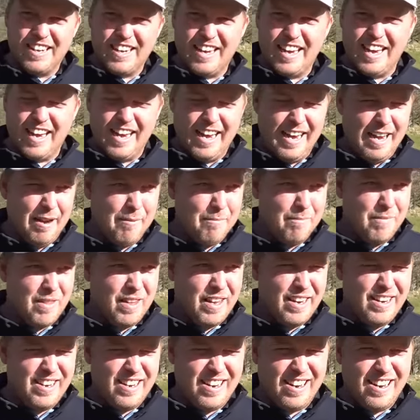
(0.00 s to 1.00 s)
Um,
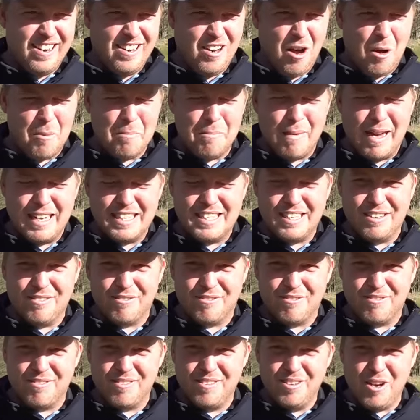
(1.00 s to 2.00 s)
not a massive,
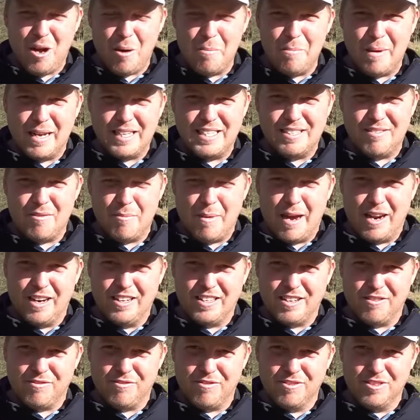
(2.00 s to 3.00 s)
not a massive amount
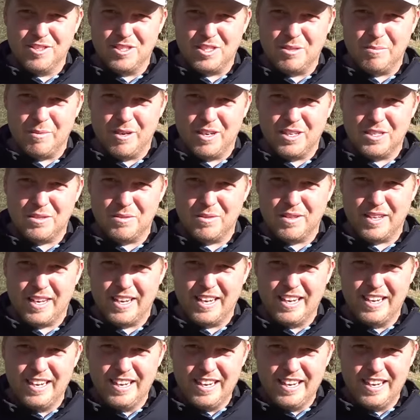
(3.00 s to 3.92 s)
of difference to be honest with you.